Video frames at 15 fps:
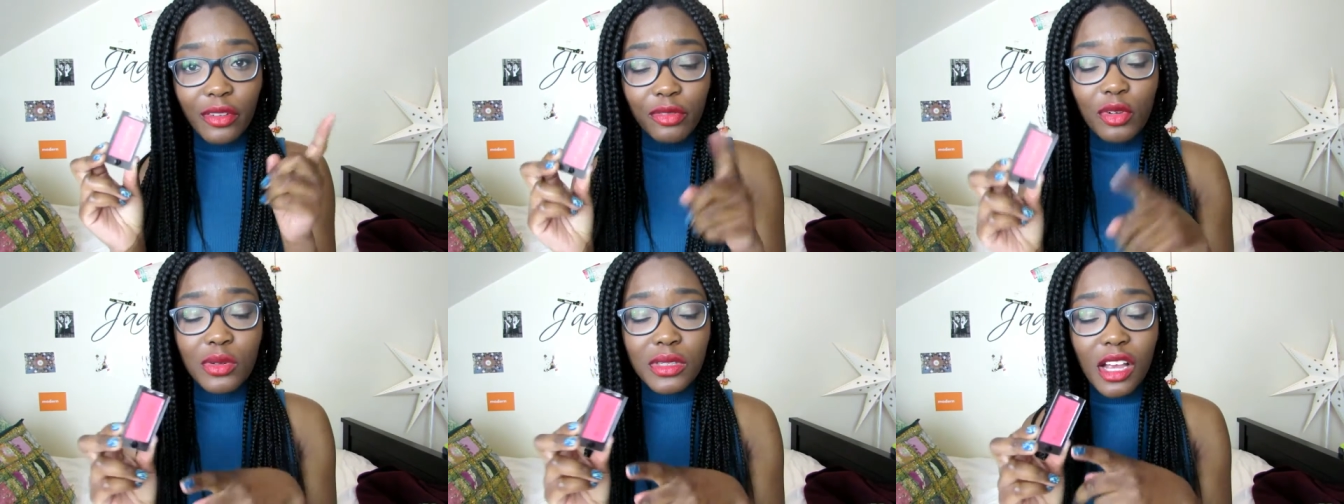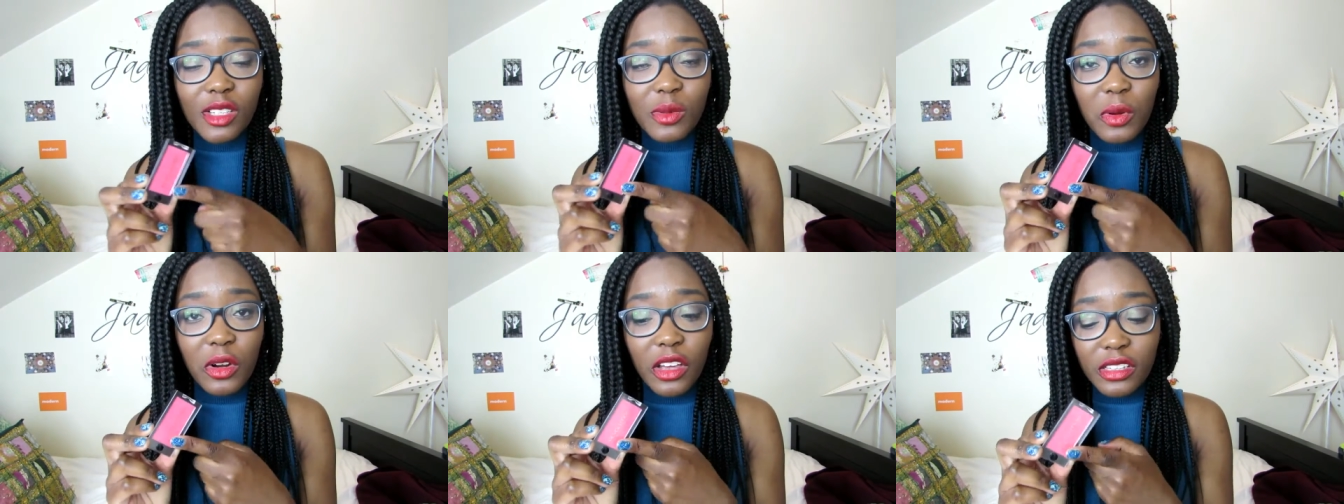full
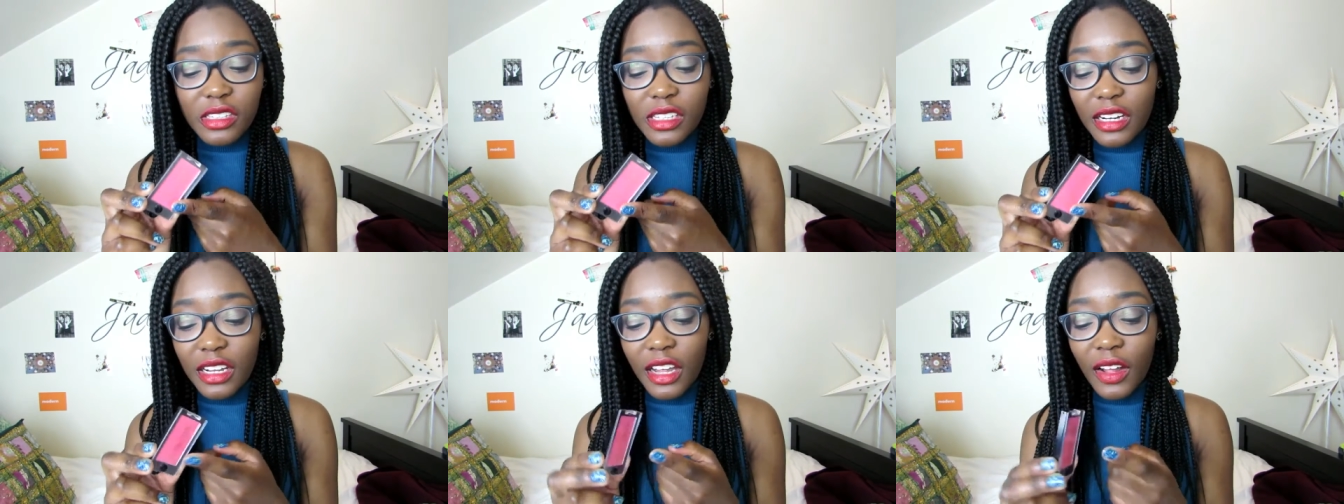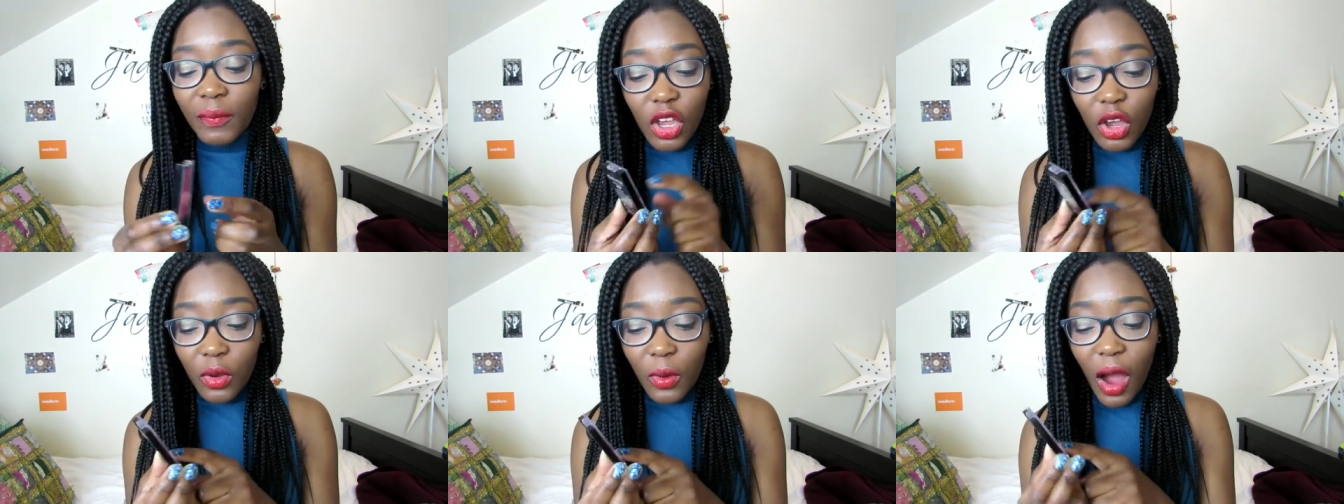size products in it,
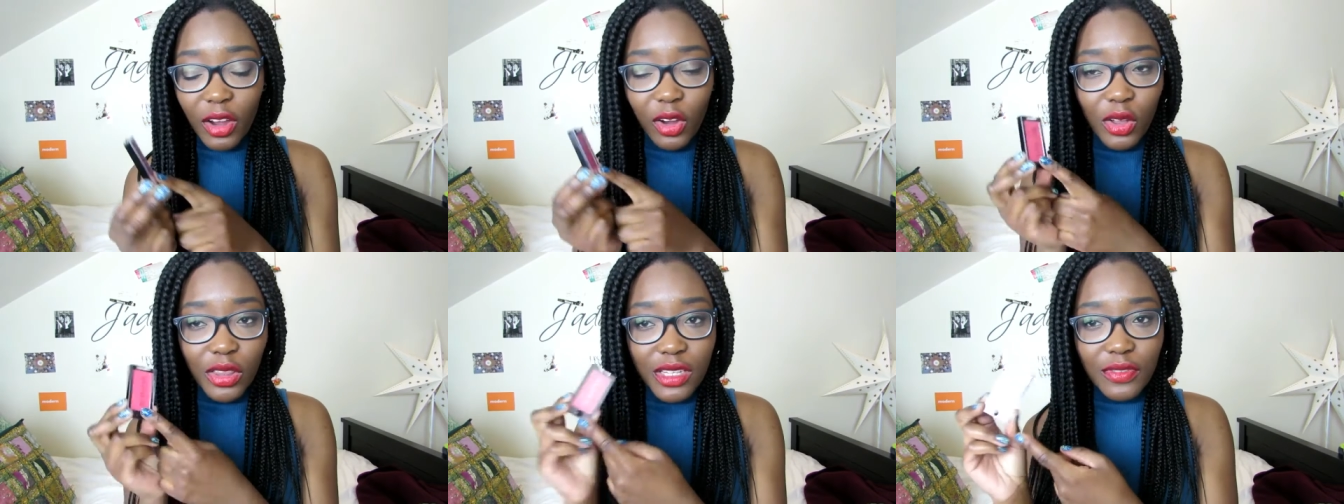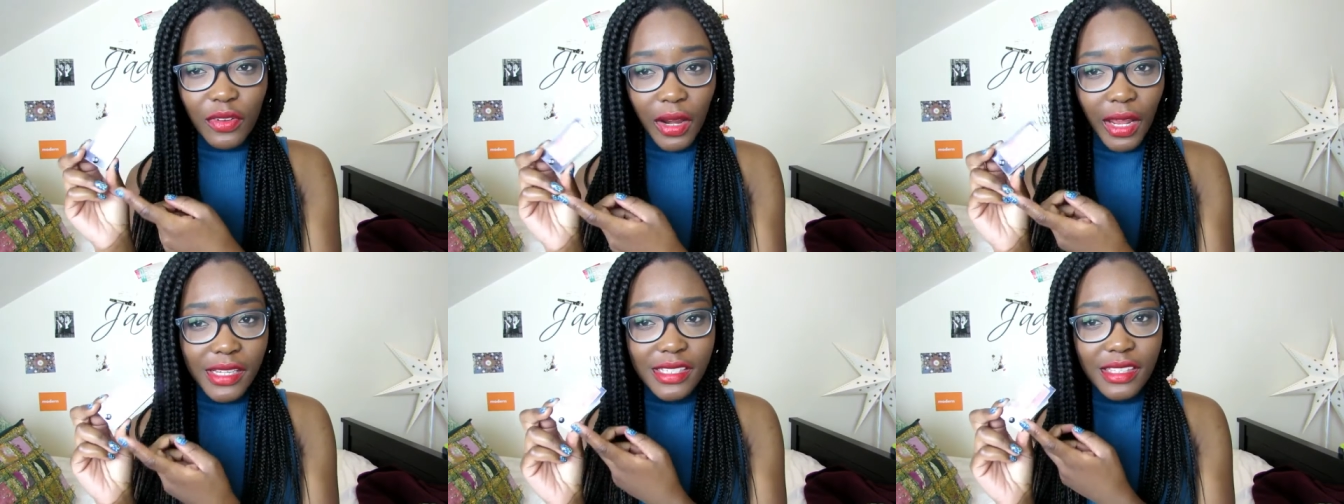so I got this
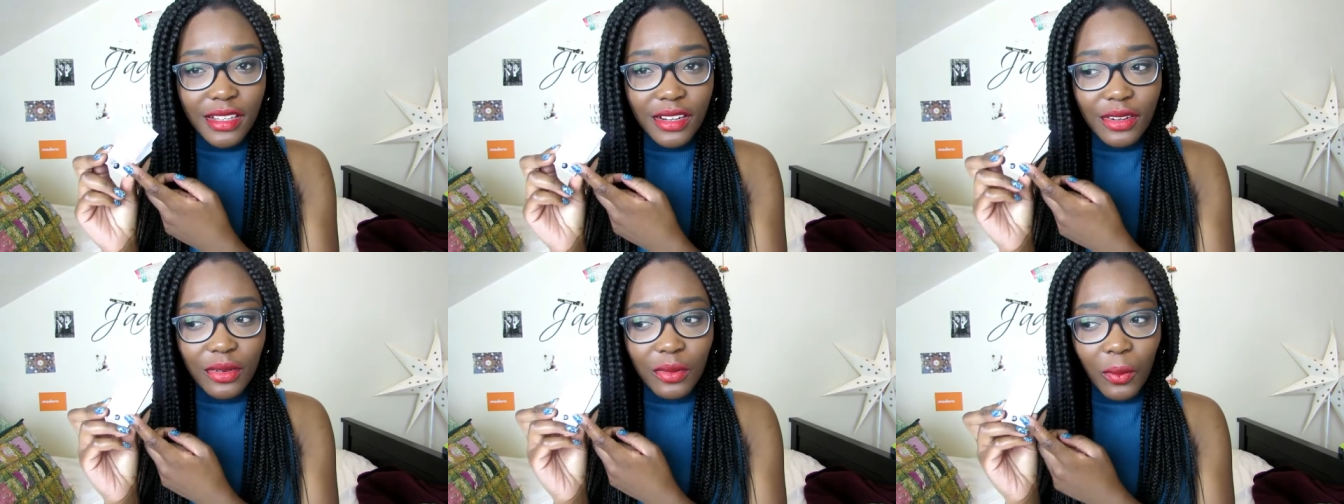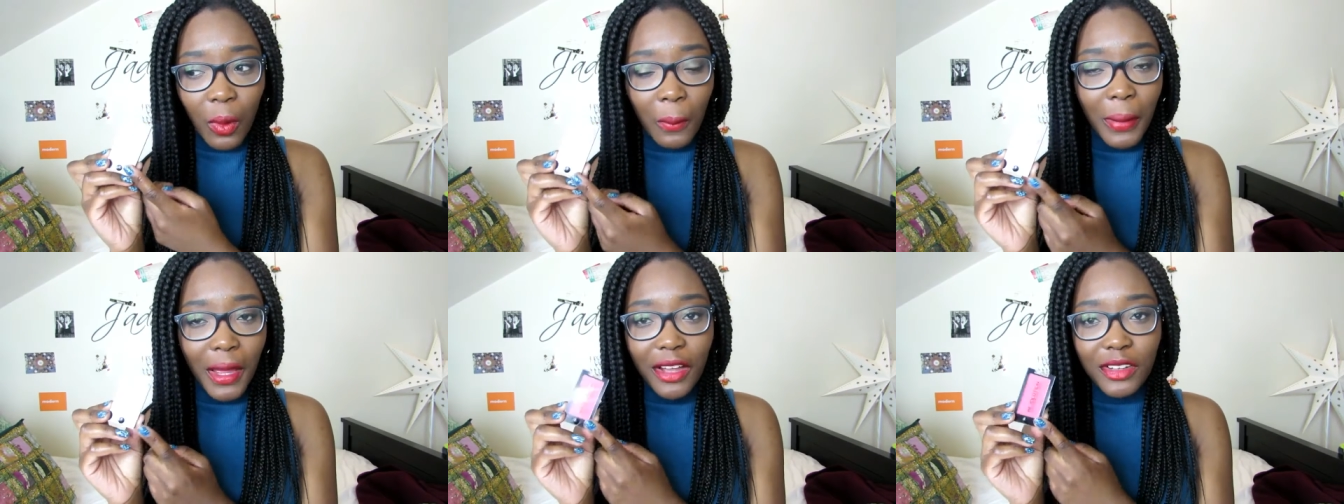for less than
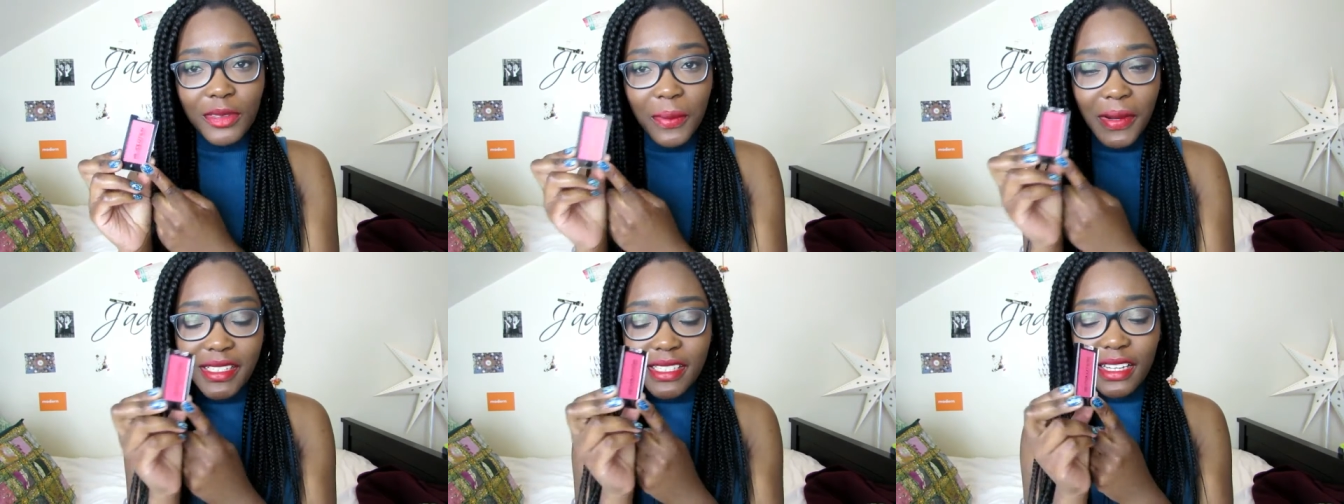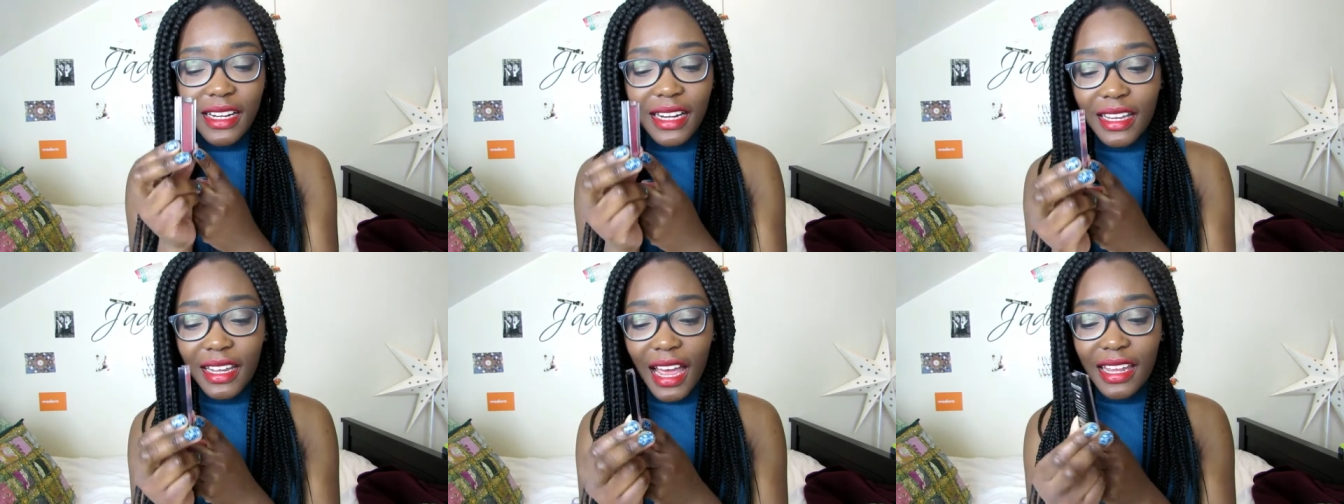£1
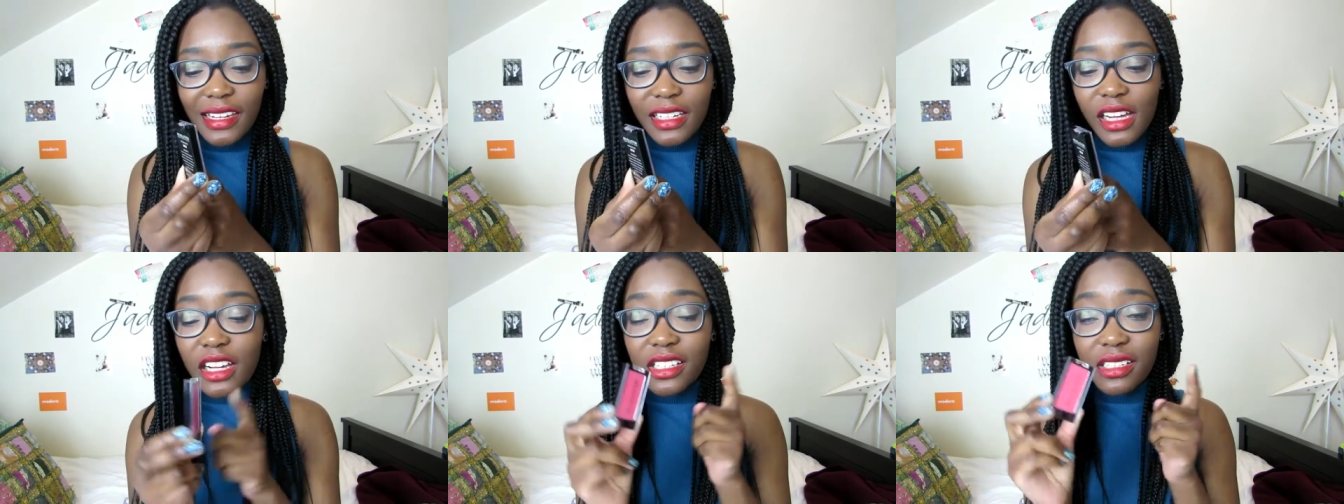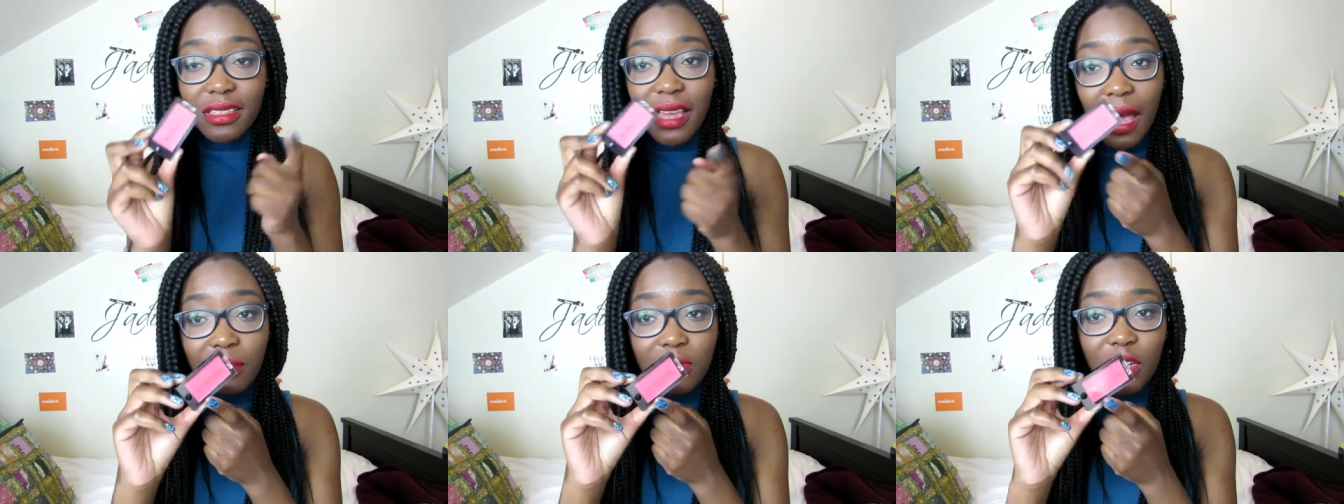basically, and I
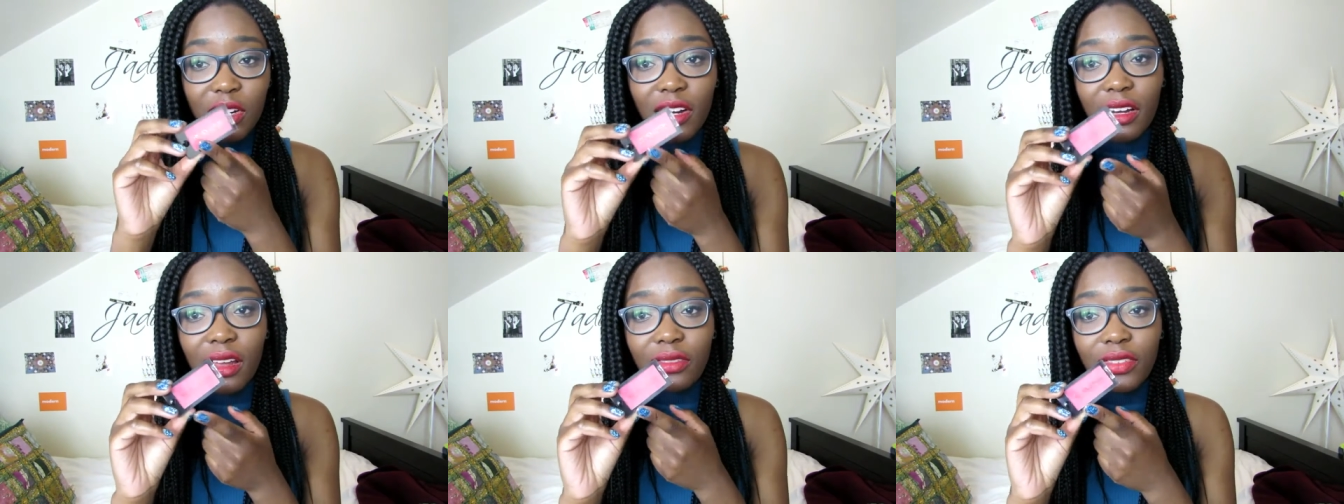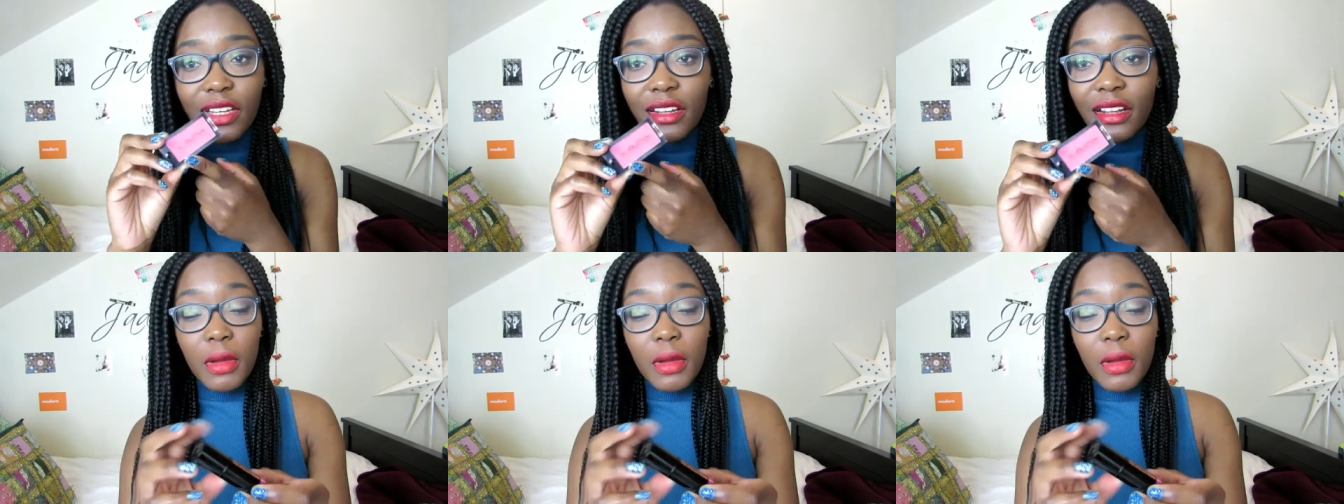just absolutely love it.